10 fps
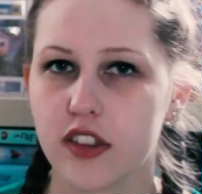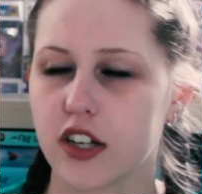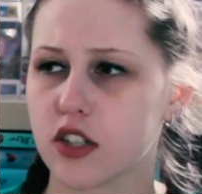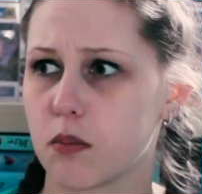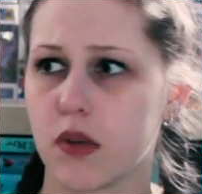
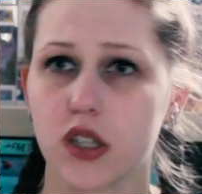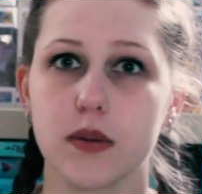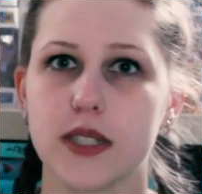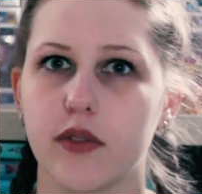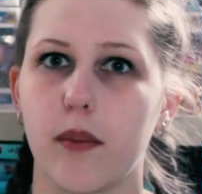There's
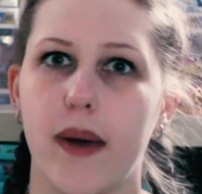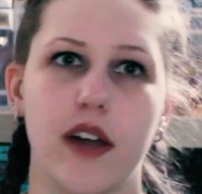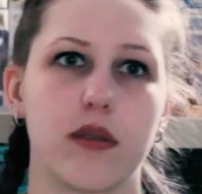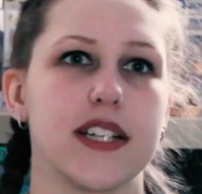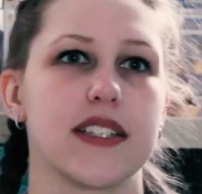multiple different
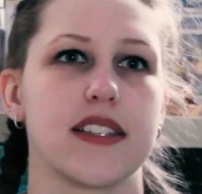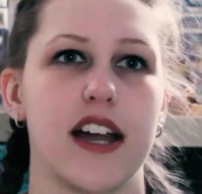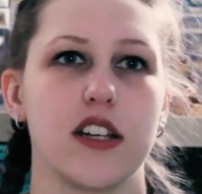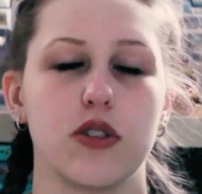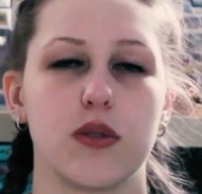pathways
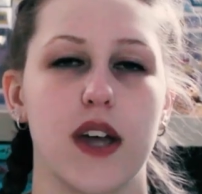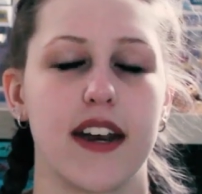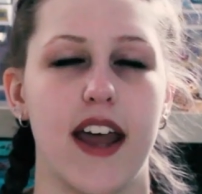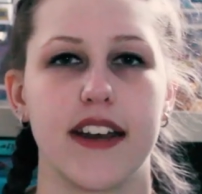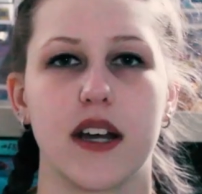that you
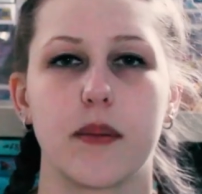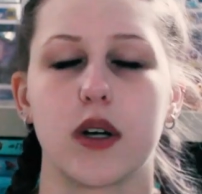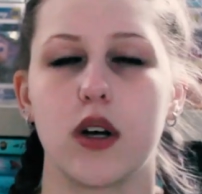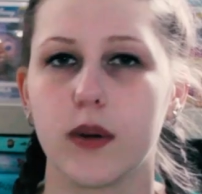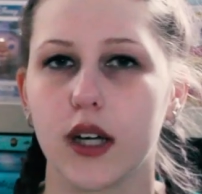can end
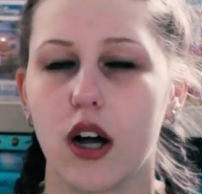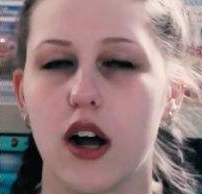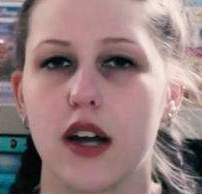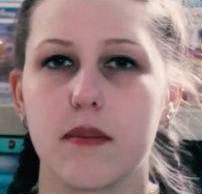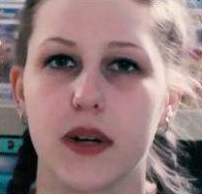up going
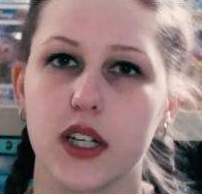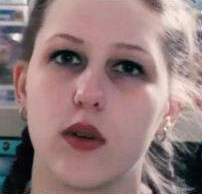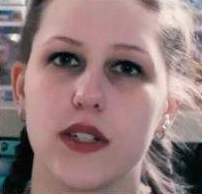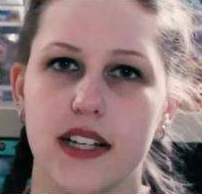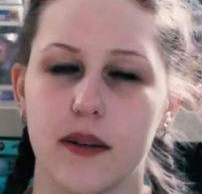on, but you
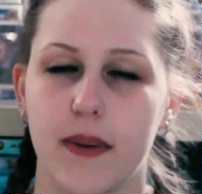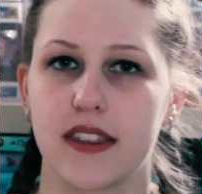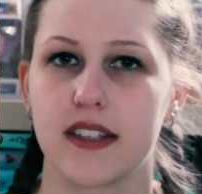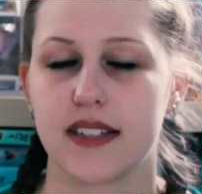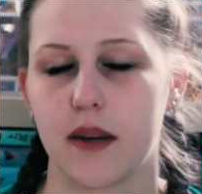always end up
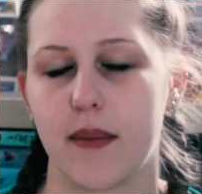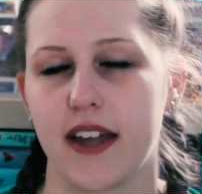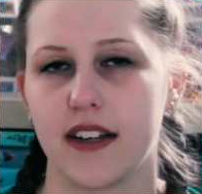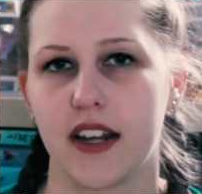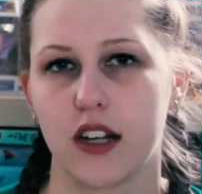at the same
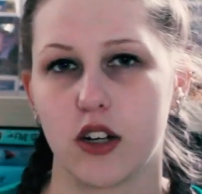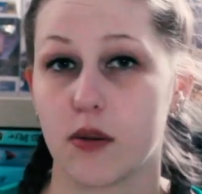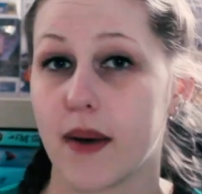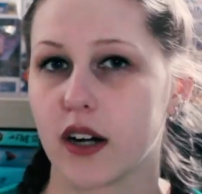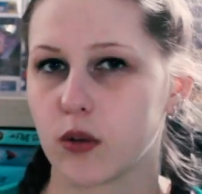ending no
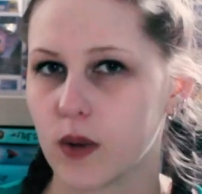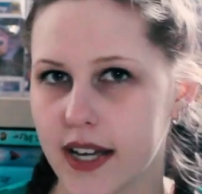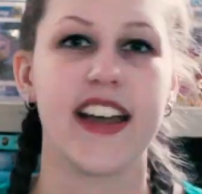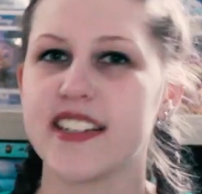matter what.